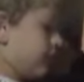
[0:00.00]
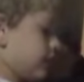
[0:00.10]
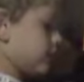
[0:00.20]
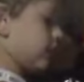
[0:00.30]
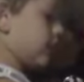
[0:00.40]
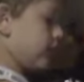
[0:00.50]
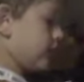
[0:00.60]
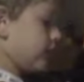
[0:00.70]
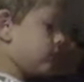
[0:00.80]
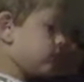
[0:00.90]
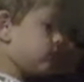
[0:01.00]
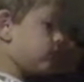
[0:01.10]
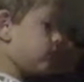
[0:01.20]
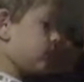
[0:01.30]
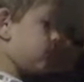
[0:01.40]
This little guy here has
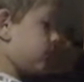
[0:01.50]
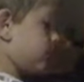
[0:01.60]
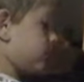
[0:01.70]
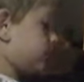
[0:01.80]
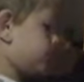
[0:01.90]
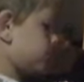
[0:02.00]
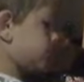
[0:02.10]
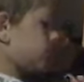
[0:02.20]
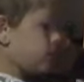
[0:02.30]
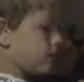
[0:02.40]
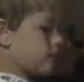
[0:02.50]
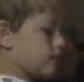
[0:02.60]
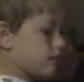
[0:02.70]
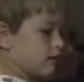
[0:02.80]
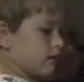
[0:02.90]
got, how many Hot
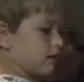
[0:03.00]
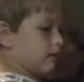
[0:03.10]
Wheels do you have?